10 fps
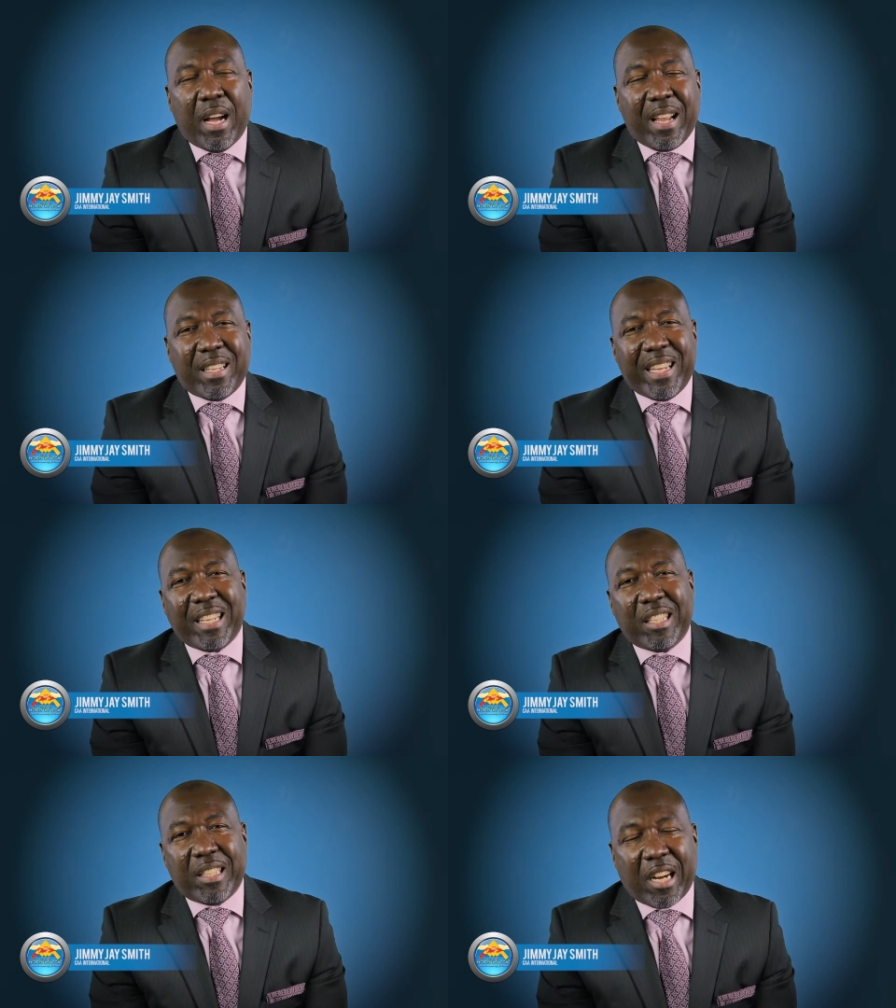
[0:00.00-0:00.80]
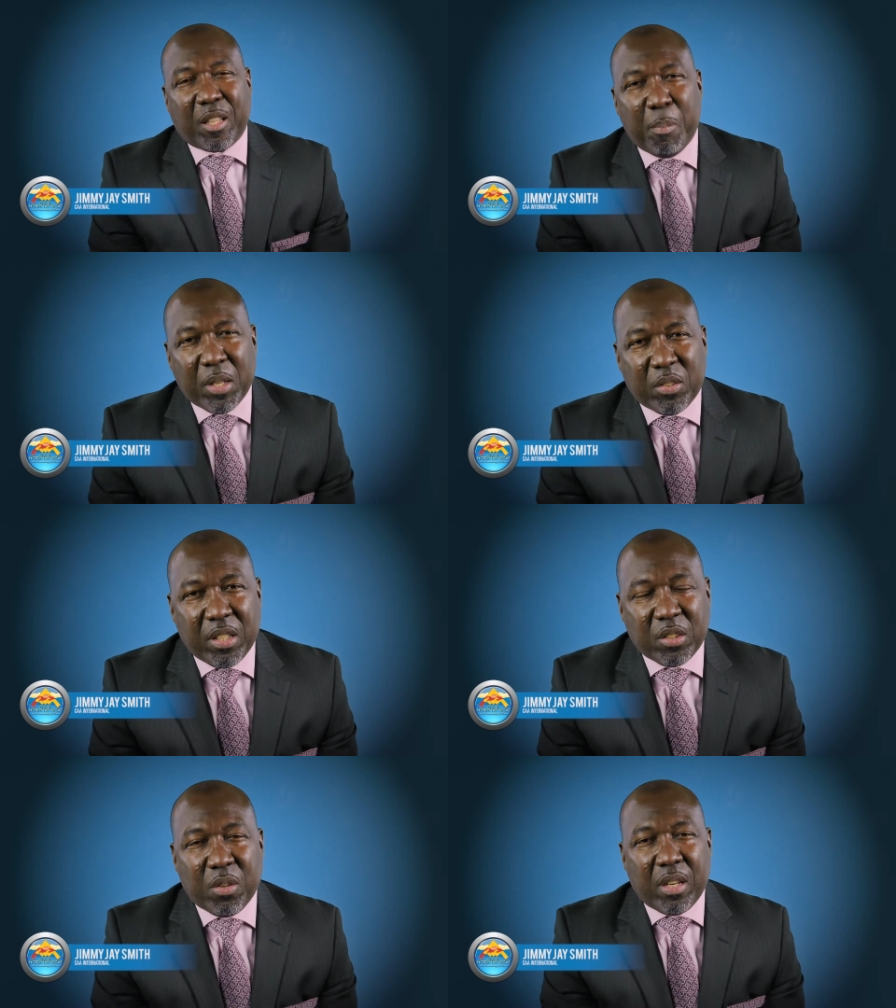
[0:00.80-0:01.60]
connected Dr.
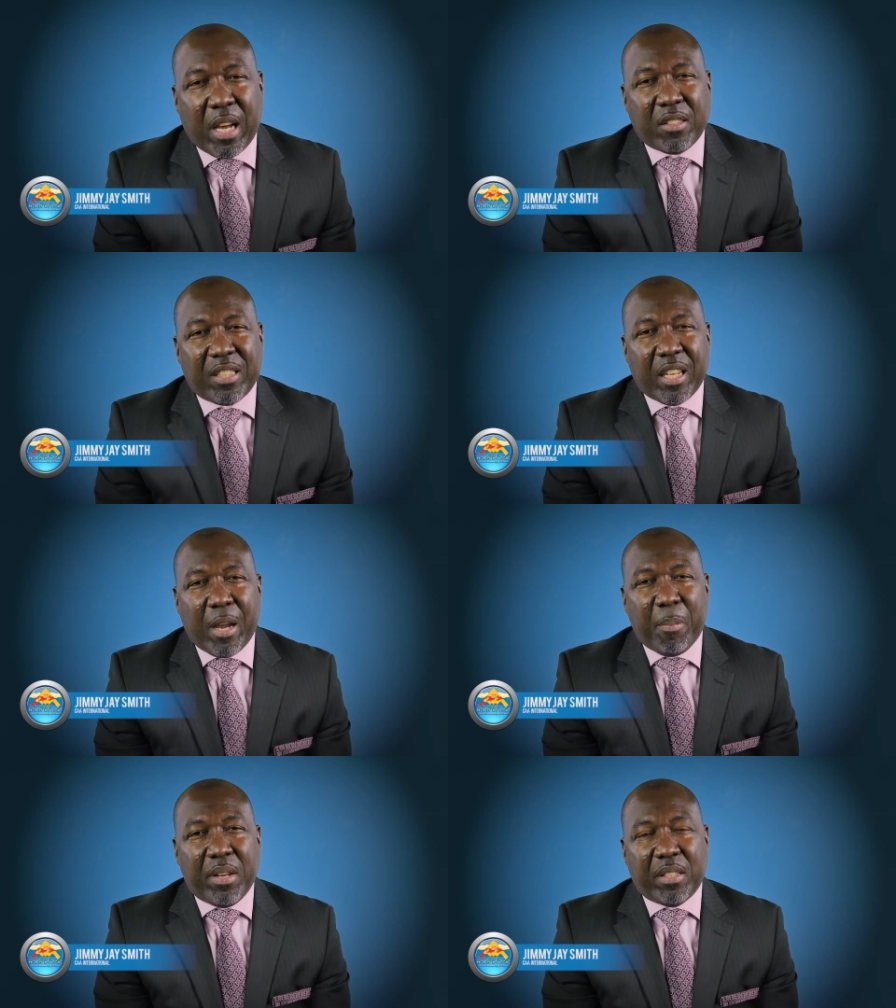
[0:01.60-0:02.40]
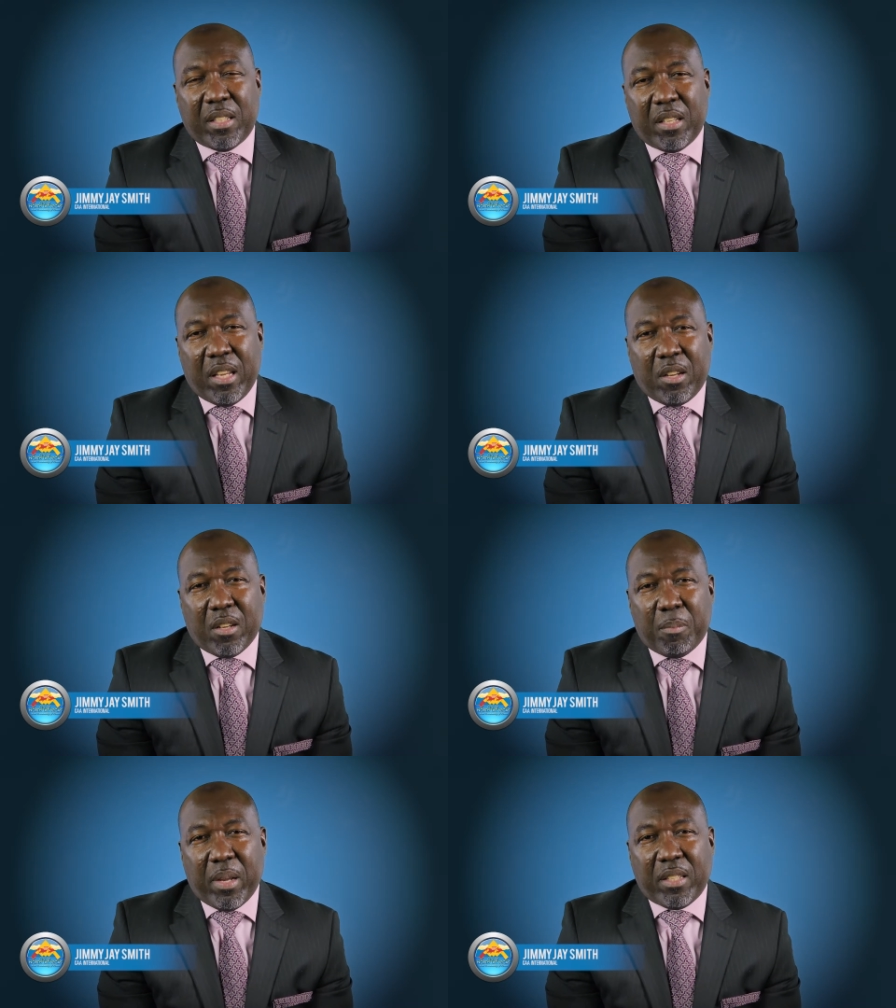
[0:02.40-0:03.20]
Mincing to a lot of celebrities, and he
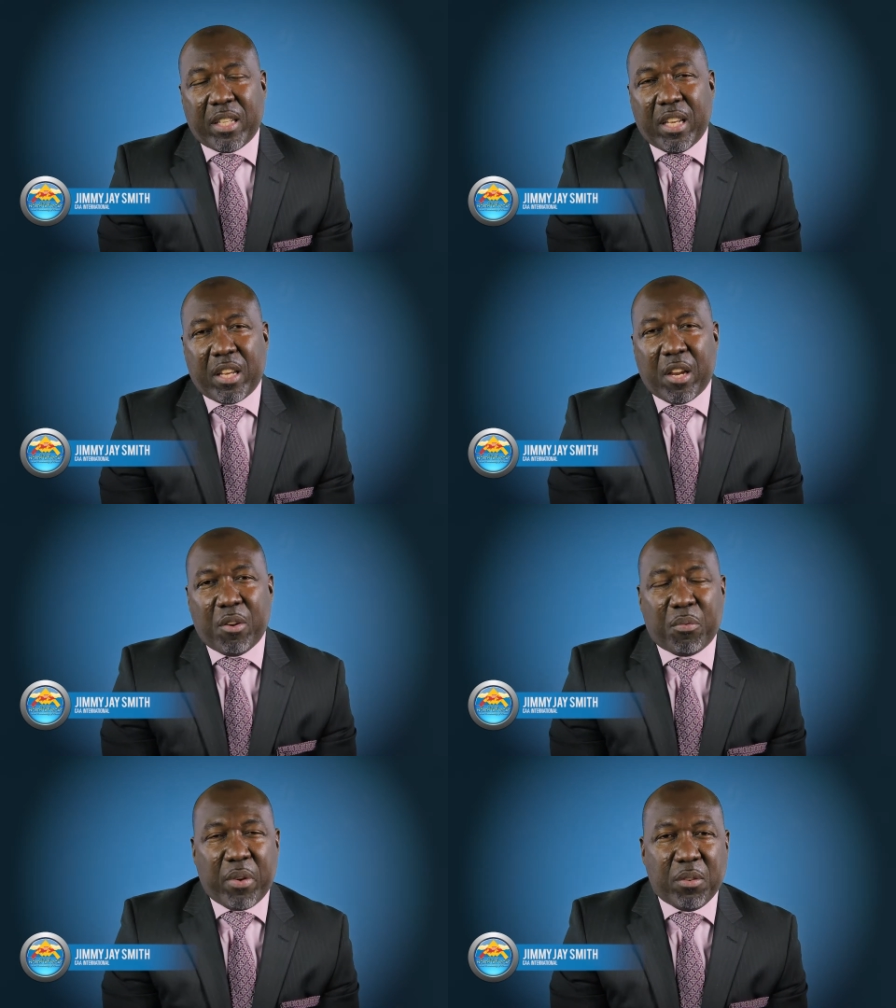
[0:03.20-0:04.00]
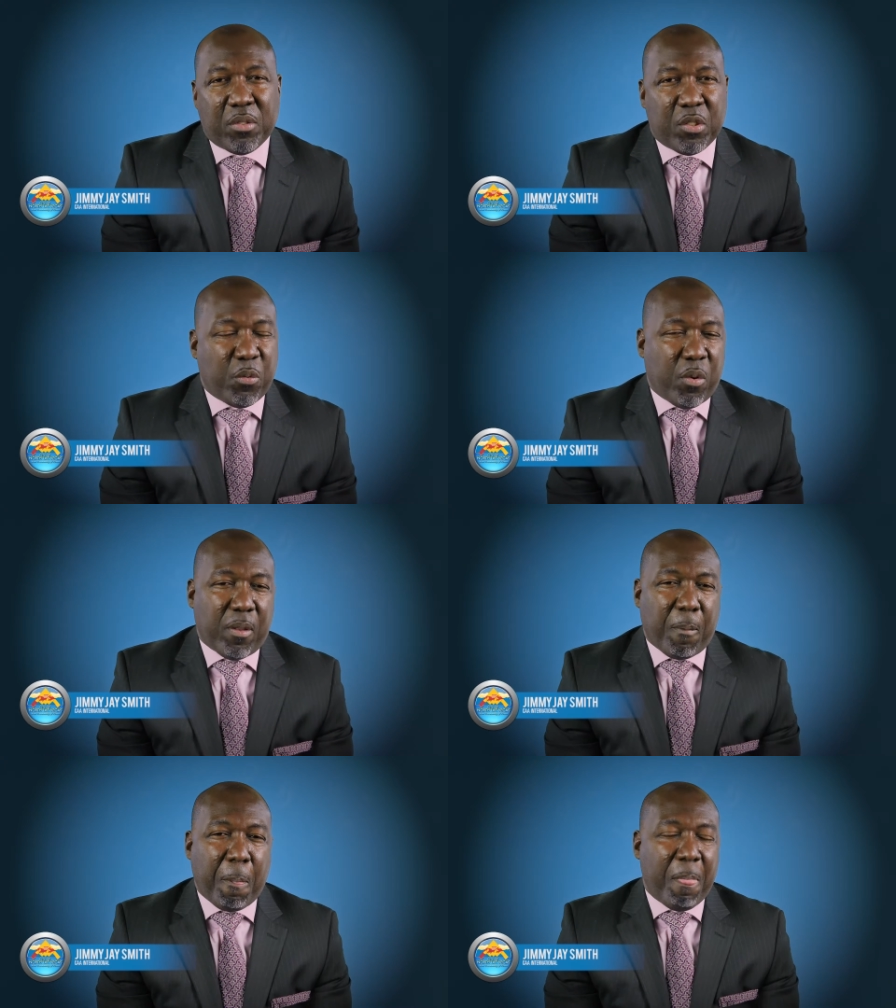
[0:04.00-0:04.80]
could make skincare and fragrances for them.